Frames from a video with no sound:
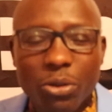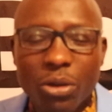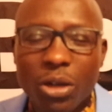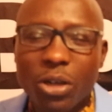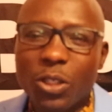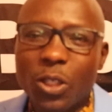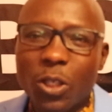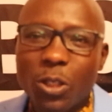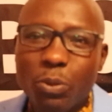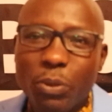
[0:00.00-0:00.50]
You're
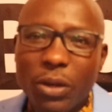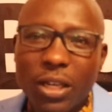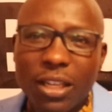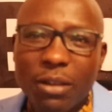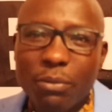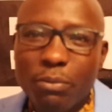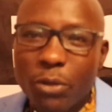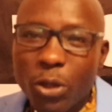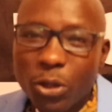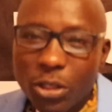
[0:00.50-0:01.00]
also
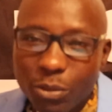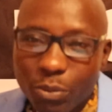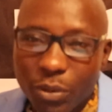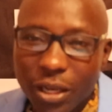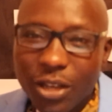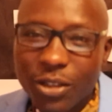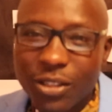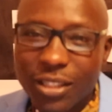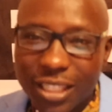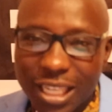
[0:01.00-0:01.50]
spending those
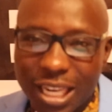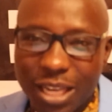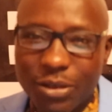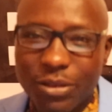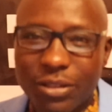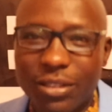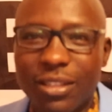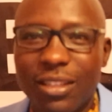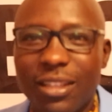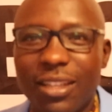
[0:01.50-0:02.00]
billions
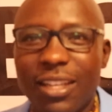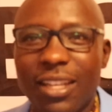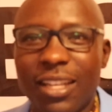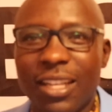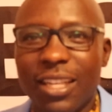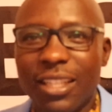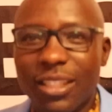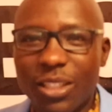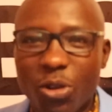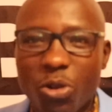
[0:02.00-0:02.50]
now.
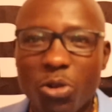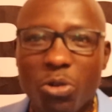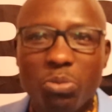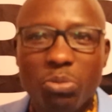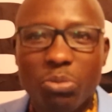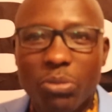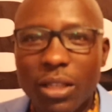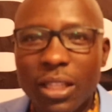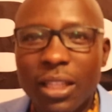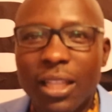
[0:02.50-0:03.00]

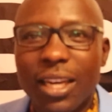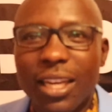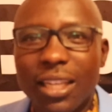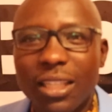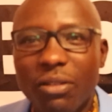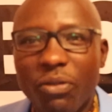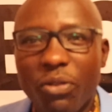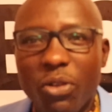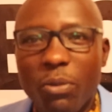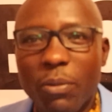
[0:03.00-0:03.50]
So in the
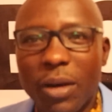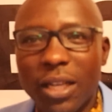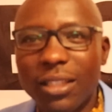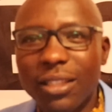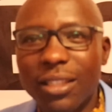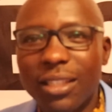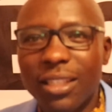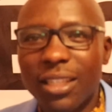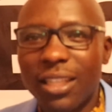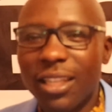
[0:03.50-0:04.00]
next few
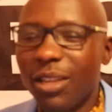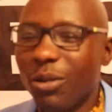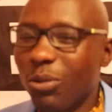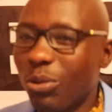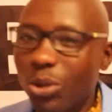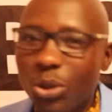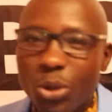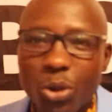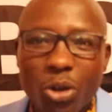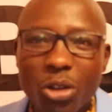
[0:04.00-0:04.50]
months,
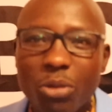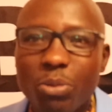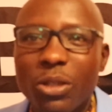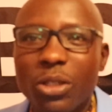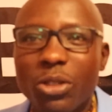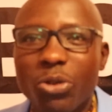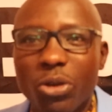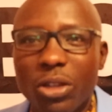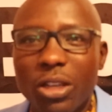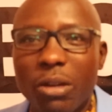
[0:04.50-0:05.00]
we should not be
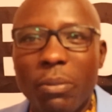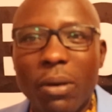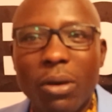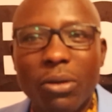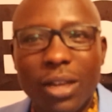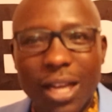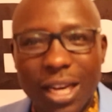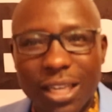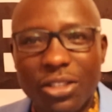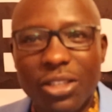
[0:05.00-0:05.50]
told
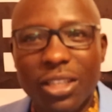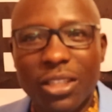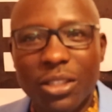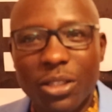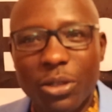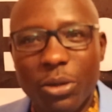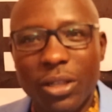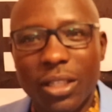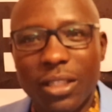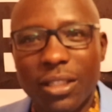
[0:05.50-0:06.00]
about handshake
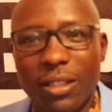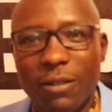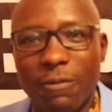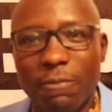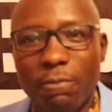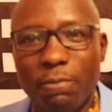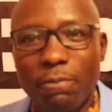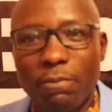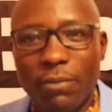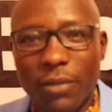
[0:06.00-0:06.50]
stories.
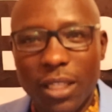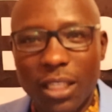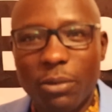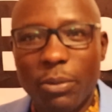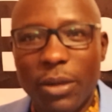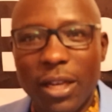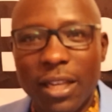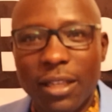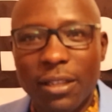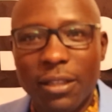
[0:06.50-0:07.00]
That's
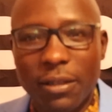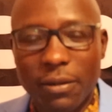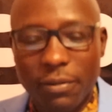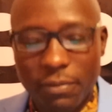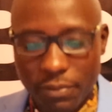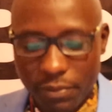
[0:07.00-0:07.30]
my end.